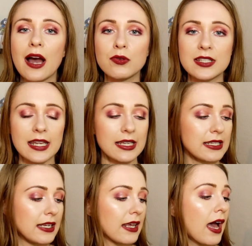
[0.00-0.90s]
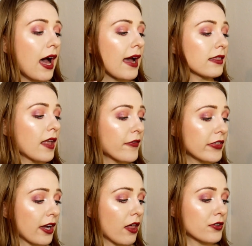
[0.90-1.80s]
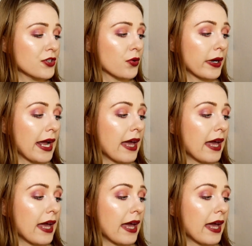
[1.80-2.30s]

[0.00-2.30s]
outstanding. I love the color story.